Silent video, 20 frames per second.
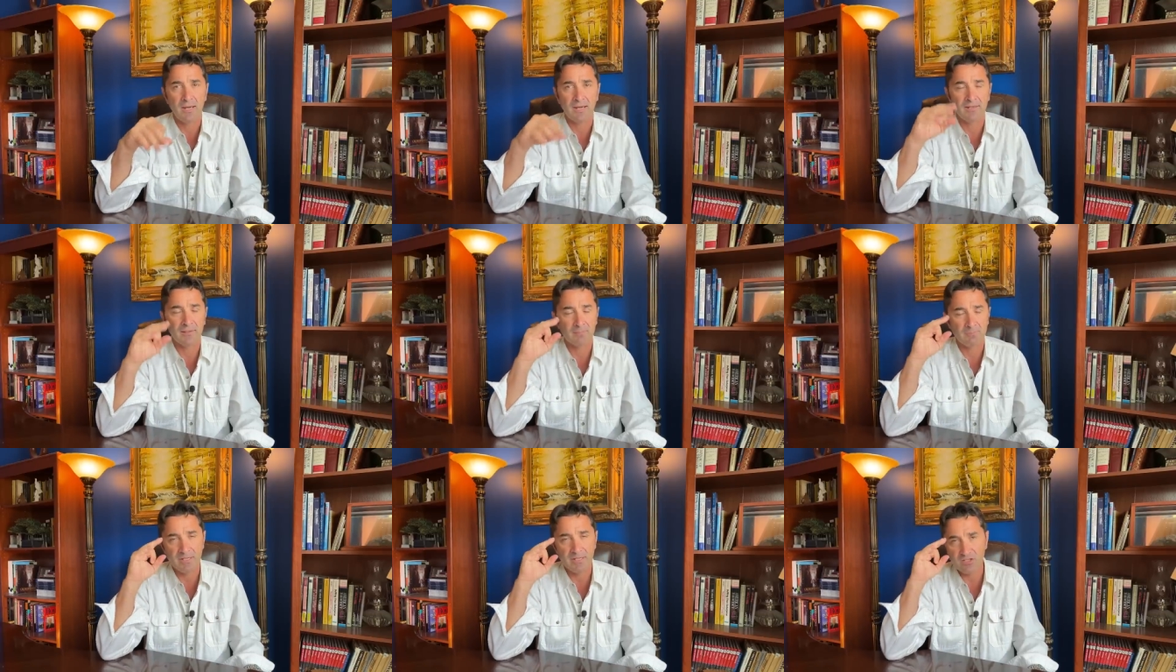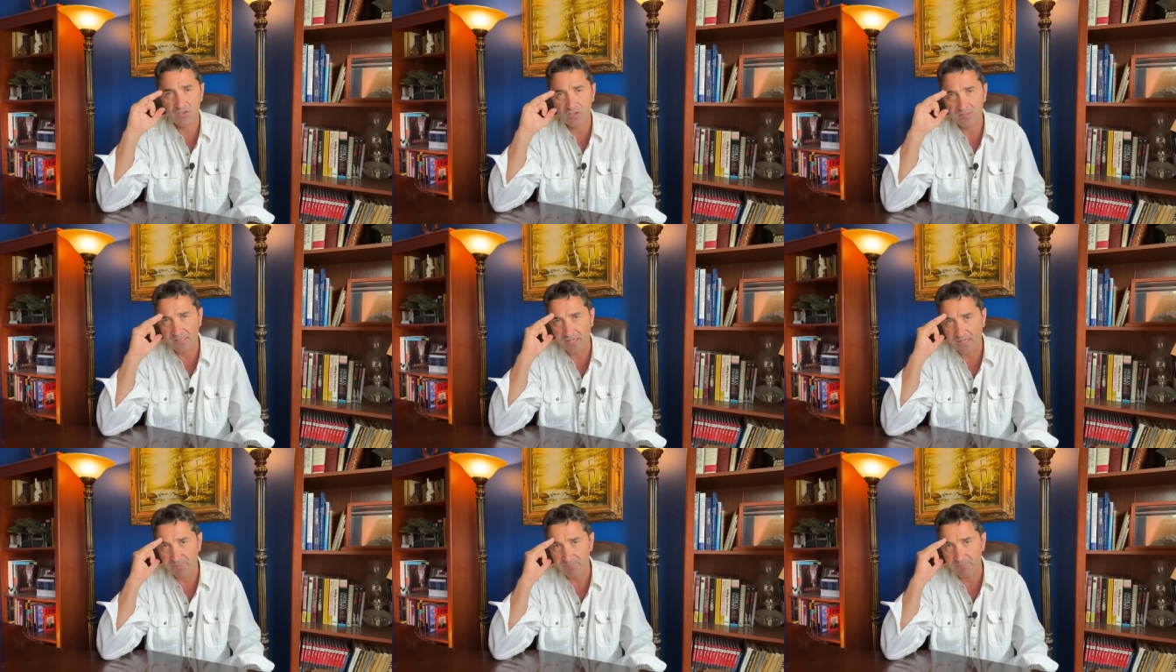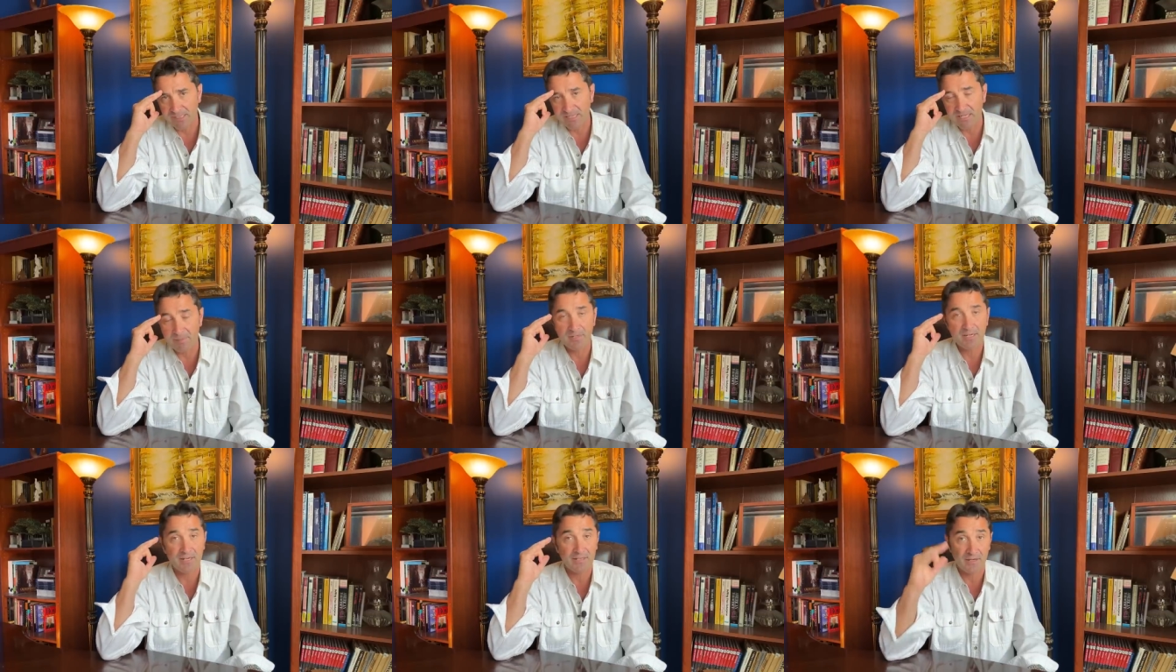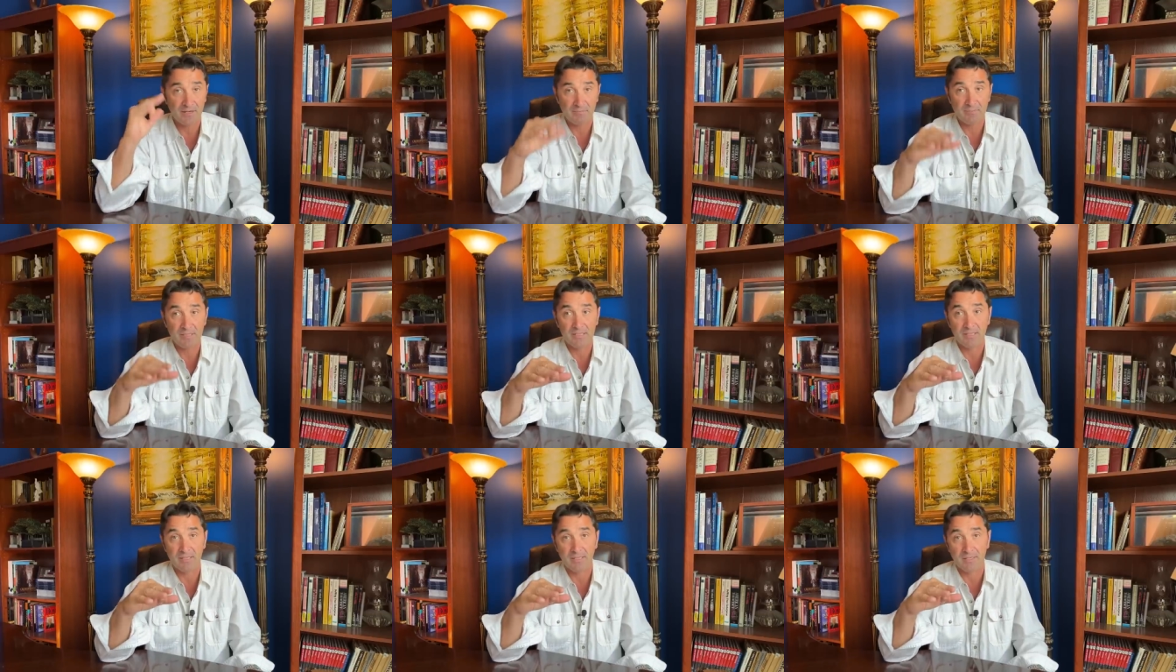I mentioned Armenia, but not
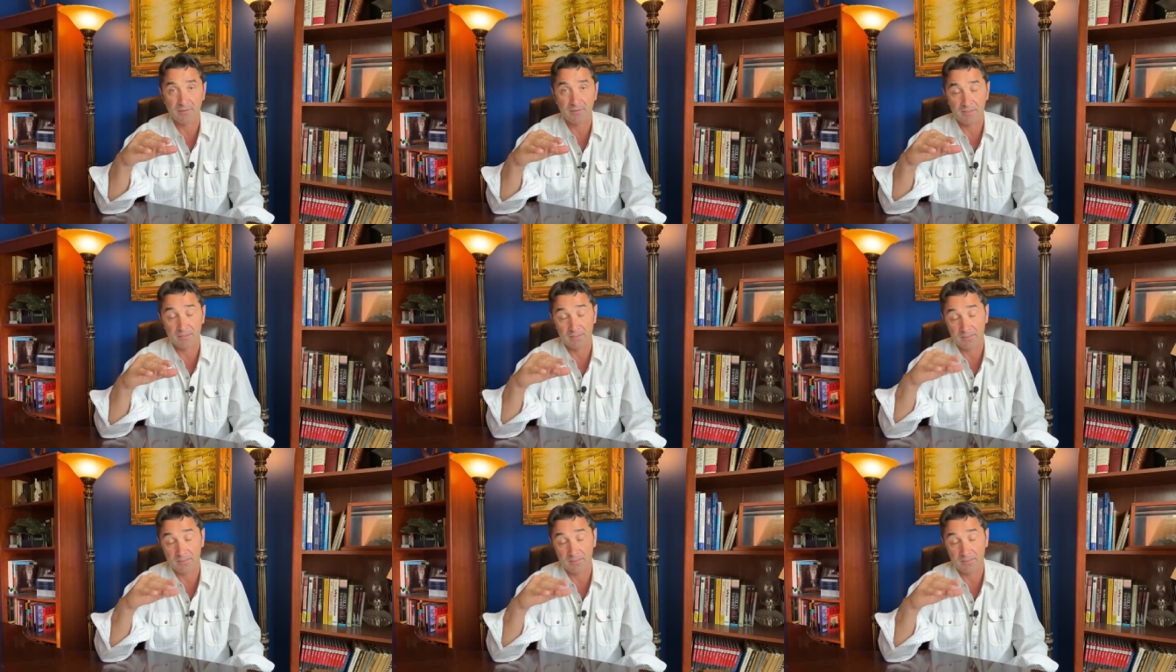Armenia.